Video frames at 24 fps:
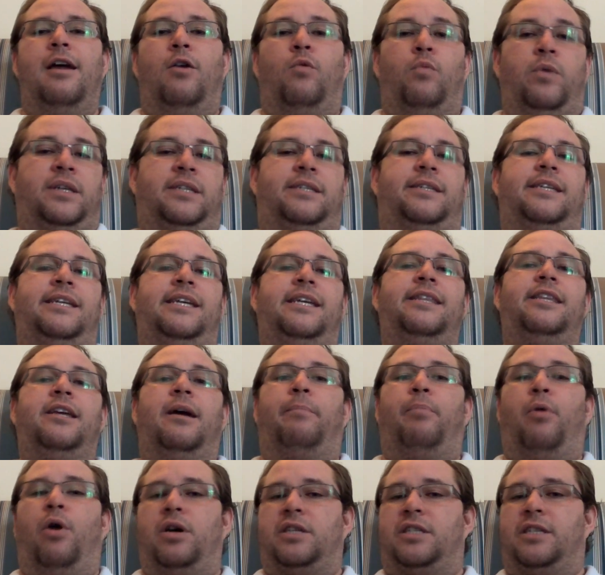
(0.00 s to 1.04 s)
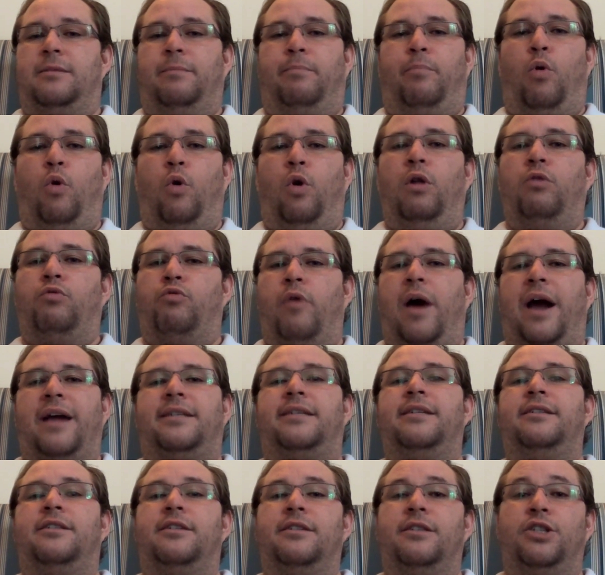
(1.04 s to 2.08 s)
We see the Apostle Paul
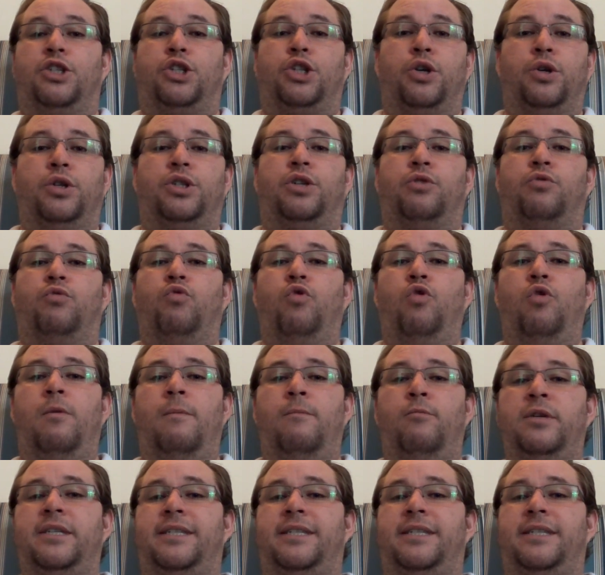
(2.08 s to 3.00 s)
writing to the church at Rome.